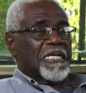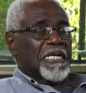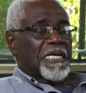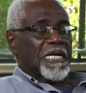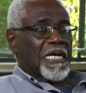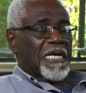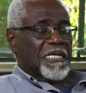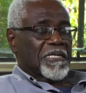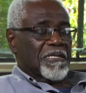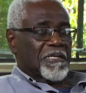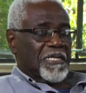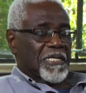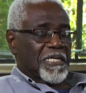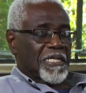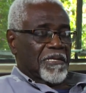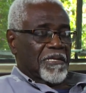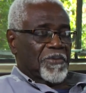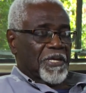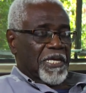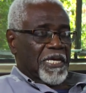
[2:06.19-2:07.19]
and
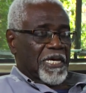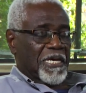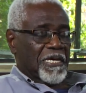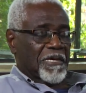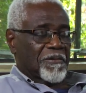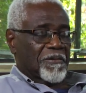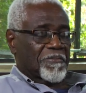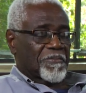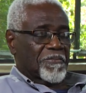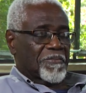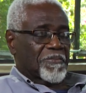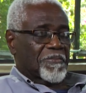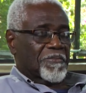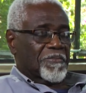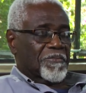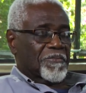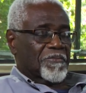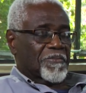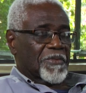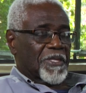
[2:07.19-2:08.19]
he became,
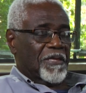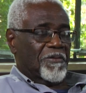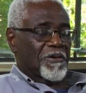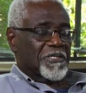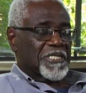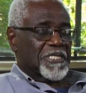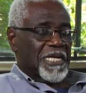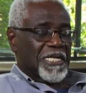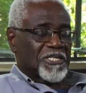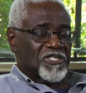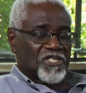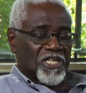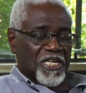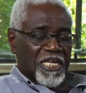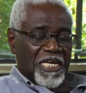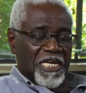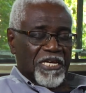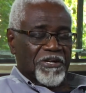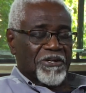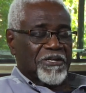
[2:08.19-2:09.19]
he was an
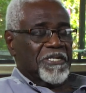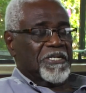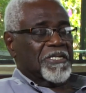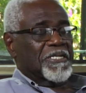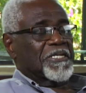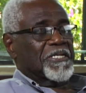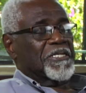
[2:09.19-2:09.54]
engineer,